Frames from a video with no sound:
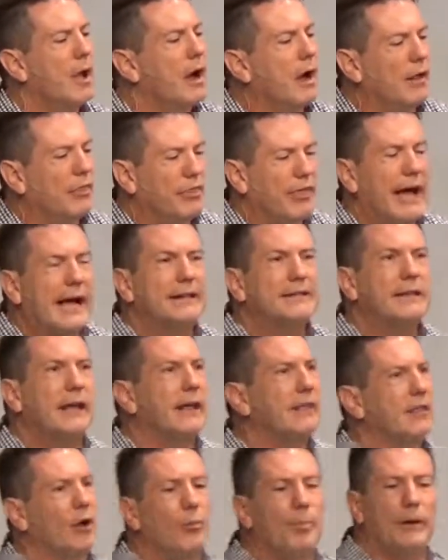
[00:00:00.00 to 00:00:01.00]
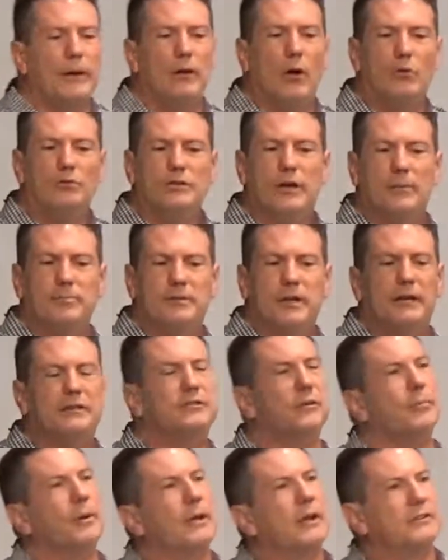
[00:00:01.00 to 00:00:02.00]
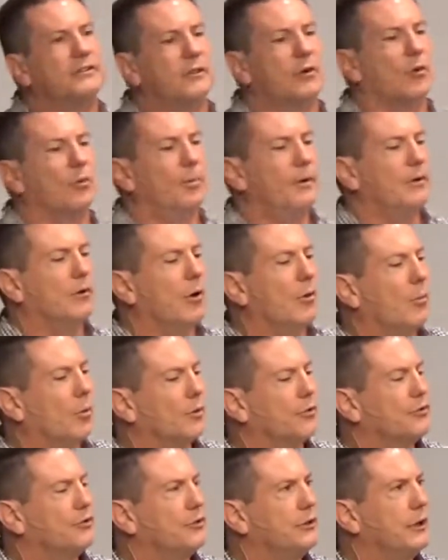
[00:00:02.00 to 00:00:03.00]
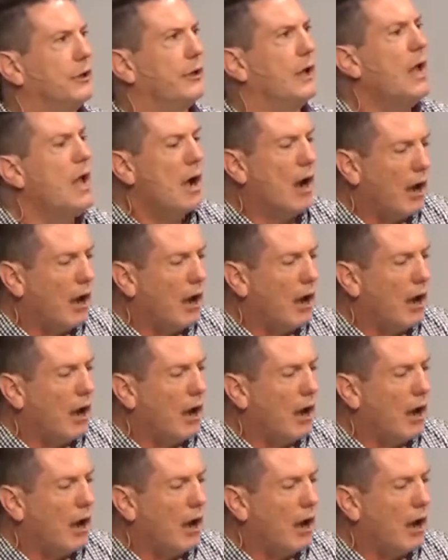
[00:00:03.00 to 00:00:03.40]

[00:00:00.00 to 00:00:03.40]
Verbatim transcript: On that day, there'll be no temptation because there will be no more sin.